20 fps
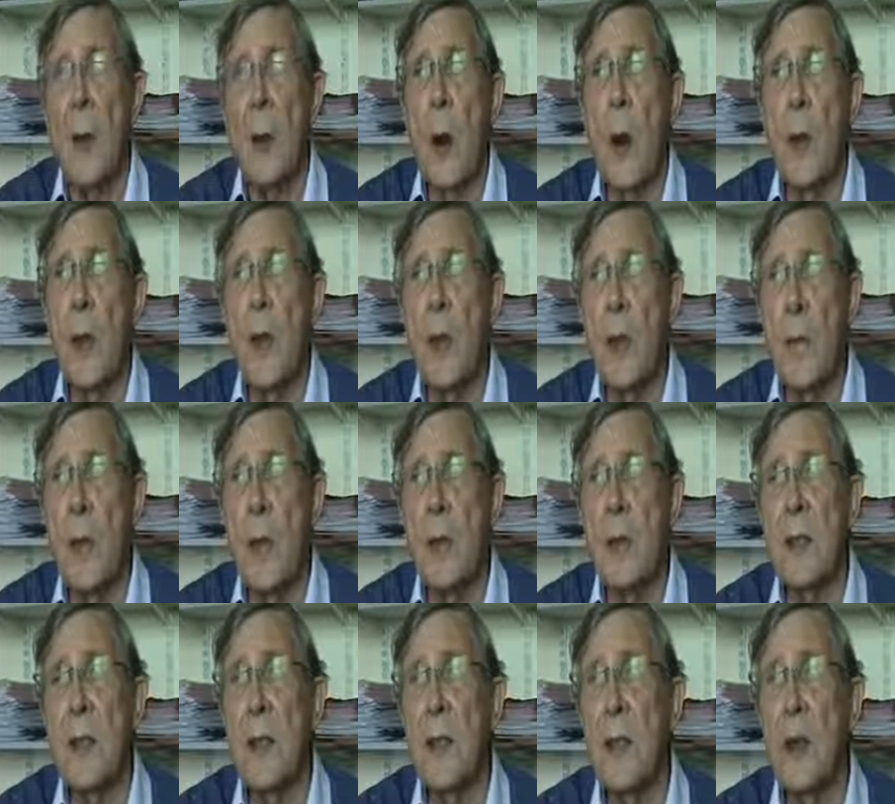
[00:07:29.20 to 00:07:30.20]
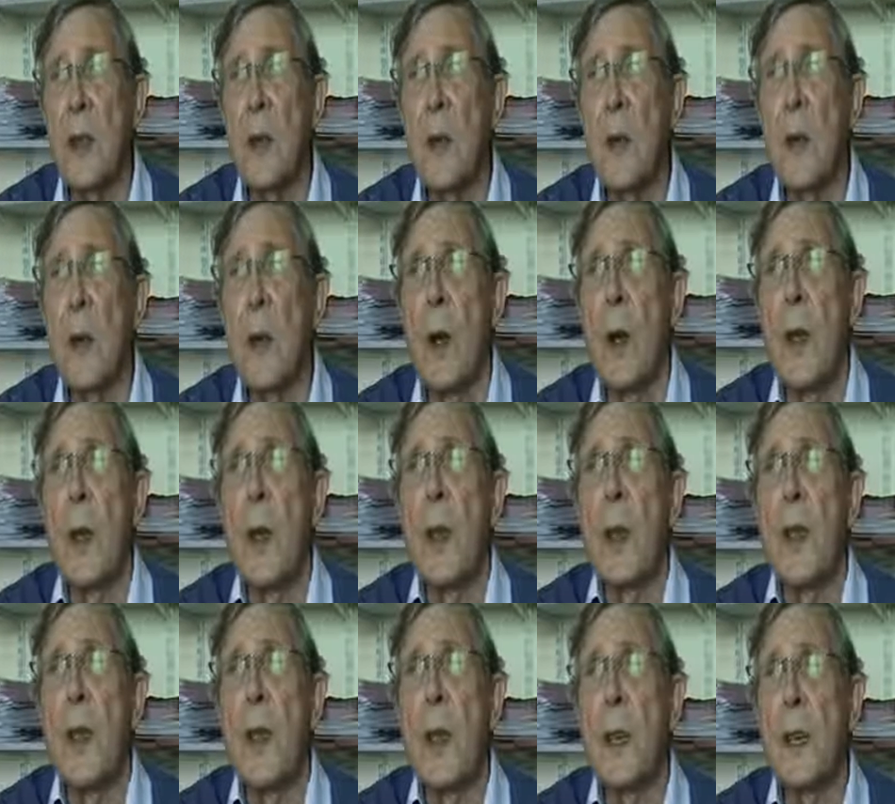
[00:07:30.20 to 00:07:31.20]
There are limits to
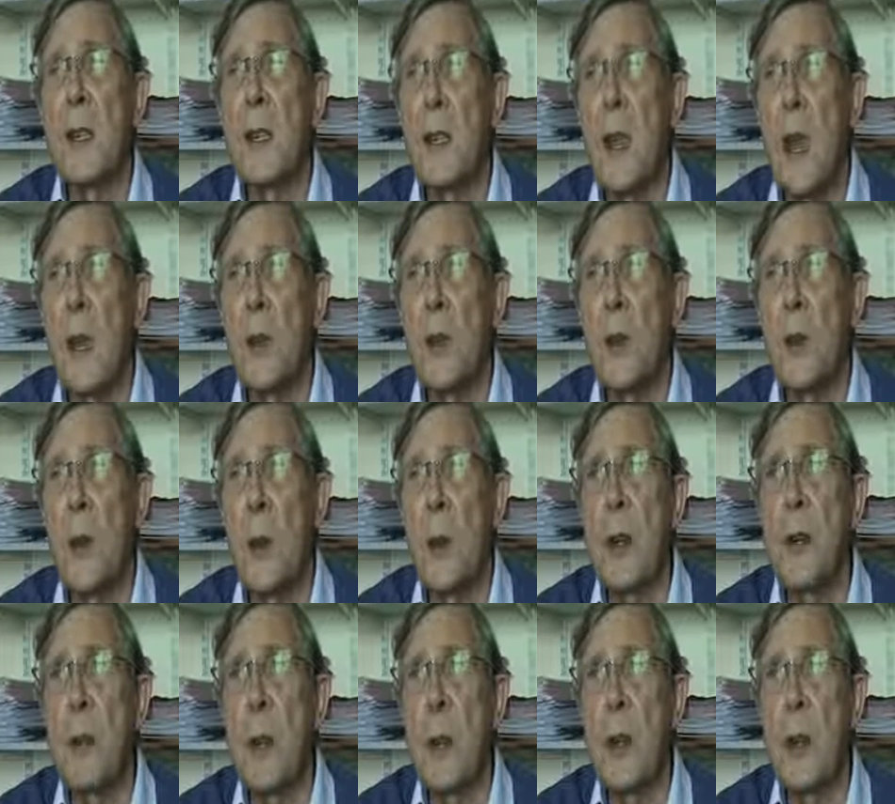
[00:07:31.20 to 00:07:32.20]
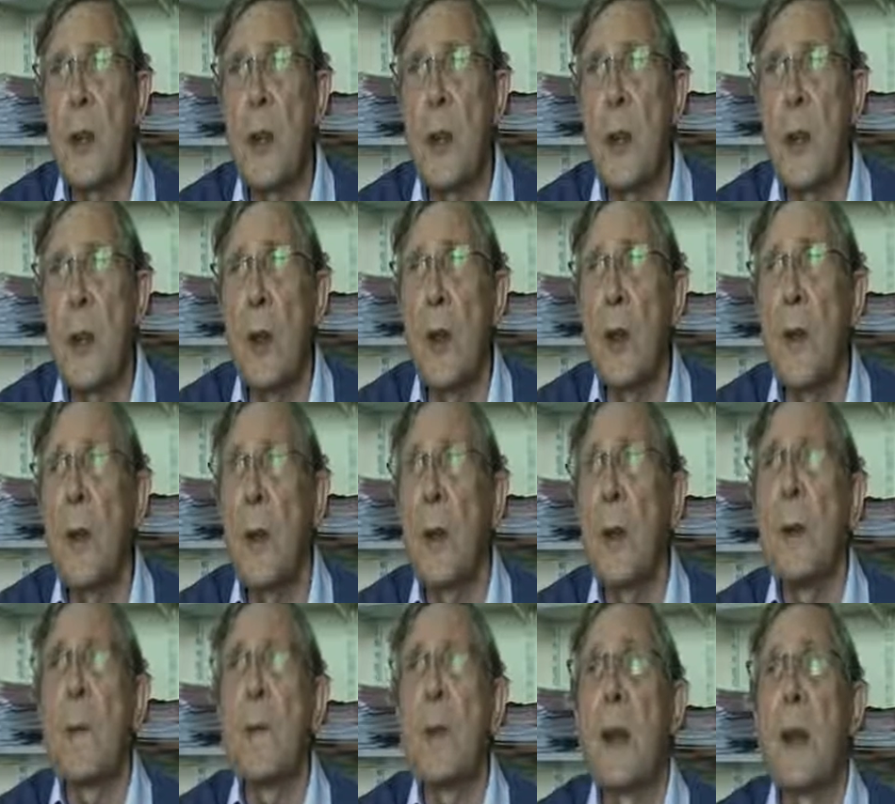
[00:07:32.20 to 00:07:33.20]
the extent to which one can learn
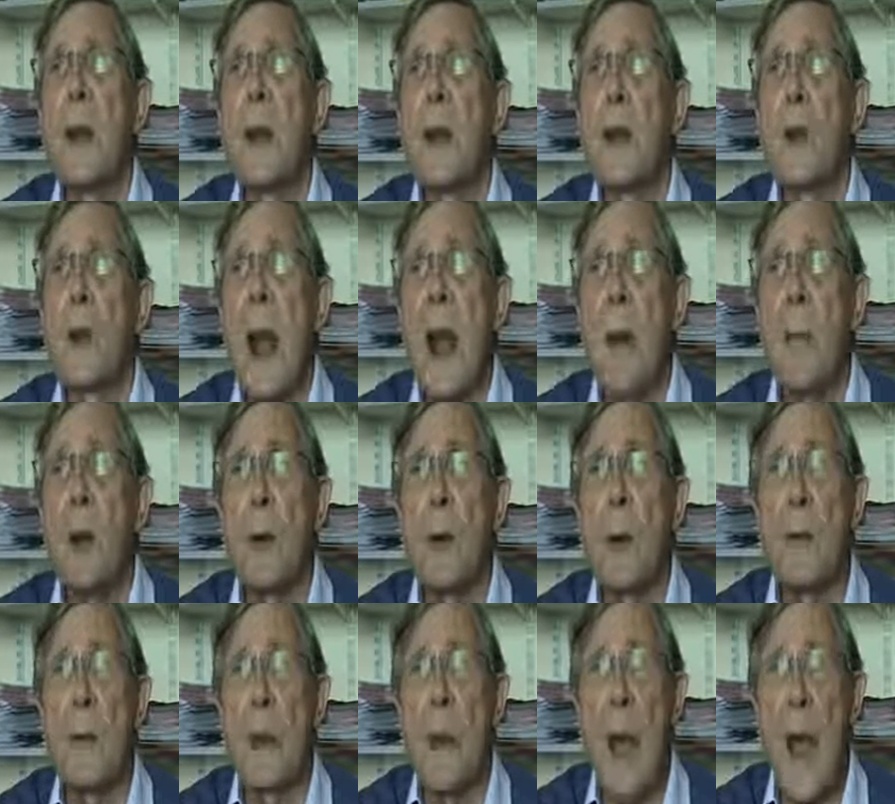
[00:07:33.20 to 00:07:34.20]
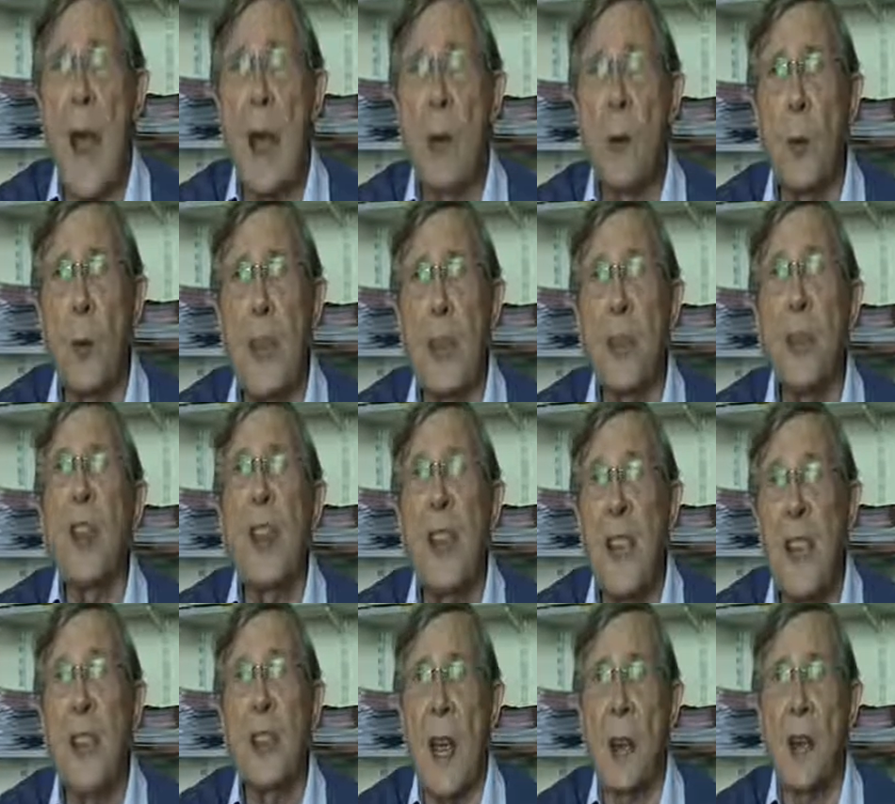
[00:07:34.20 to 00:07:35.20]
the complete grammar of a language
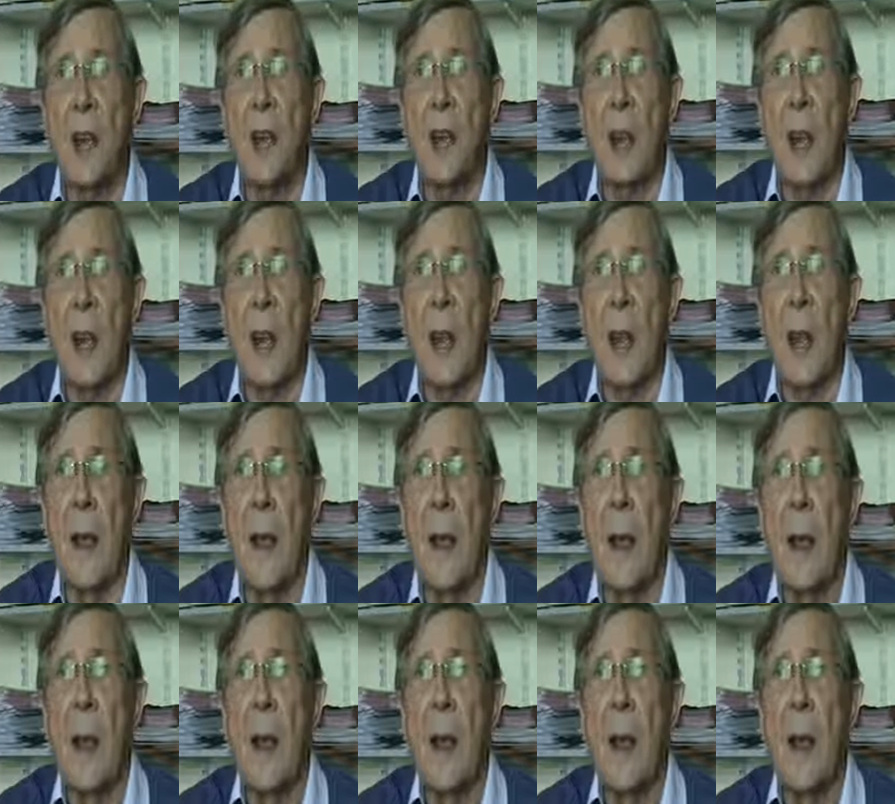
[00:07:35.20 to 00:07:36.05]
intentionally.